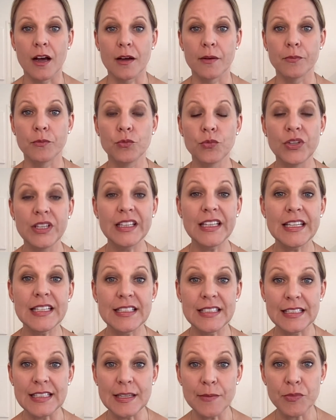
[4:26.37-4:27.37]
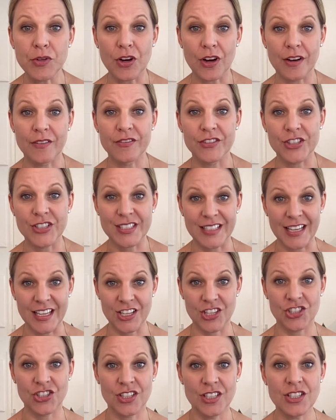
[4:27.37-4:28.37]
really deep
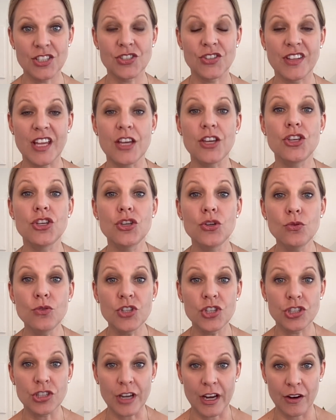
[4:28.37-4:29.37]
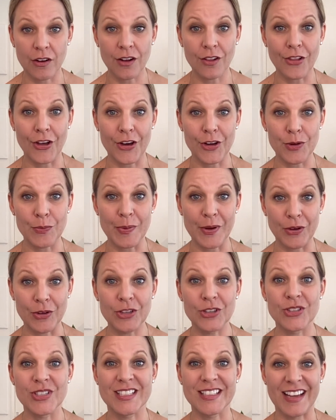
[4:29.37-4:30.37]
conversations so that you share a lot about
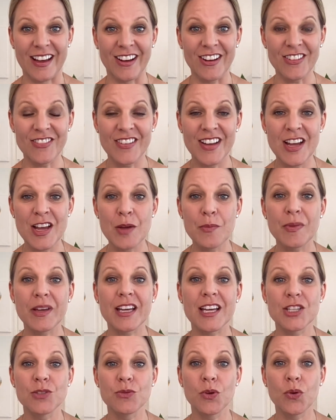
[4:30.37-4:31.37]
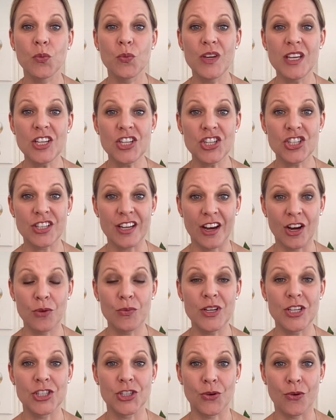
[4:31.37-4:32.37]
yourself, because when we show
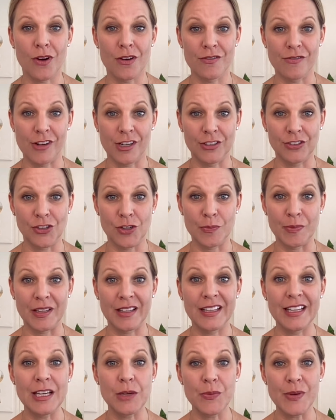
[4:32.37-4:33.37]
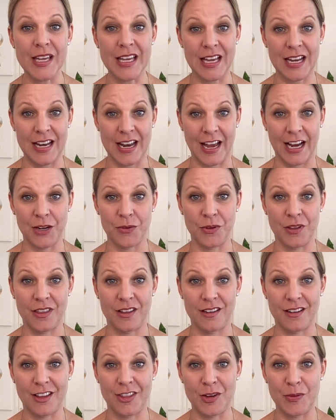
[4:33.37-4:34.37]
our vulnerability, we connect with
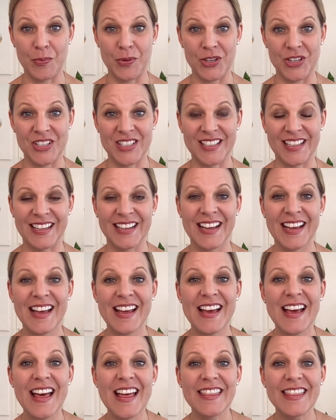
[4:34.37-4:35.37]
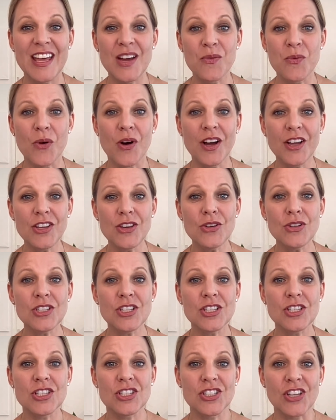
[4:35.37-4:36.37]
another person. They want you to
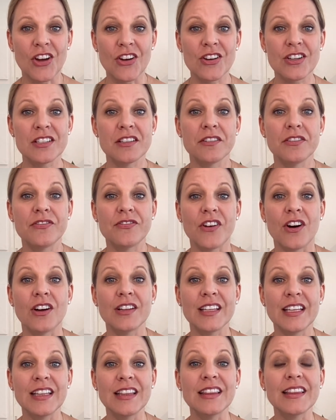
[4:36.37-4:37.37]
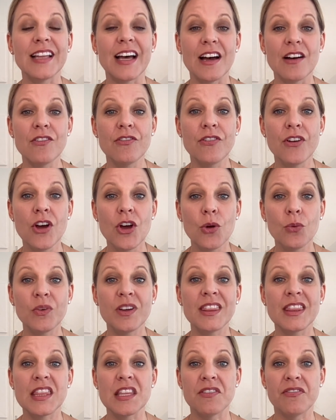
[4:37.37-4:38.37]
start to fall in love
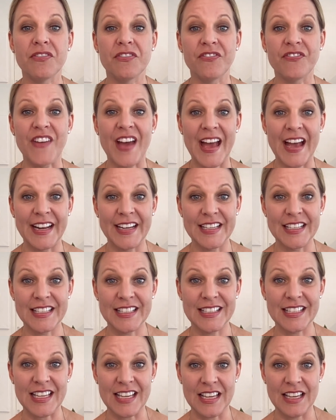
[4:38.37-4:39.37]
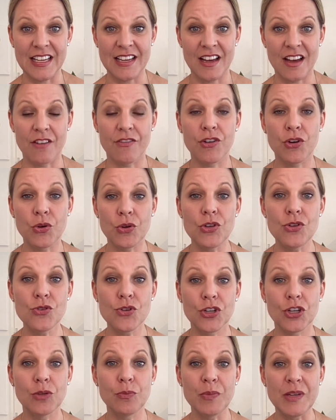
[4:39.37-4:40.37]
with the fantasy of who you
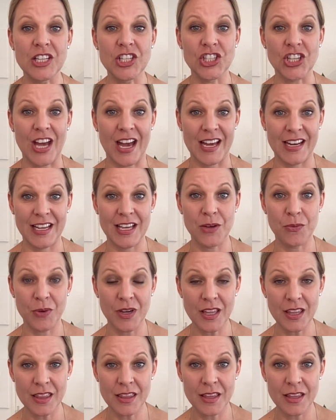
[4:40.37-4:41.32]
could be chatting with,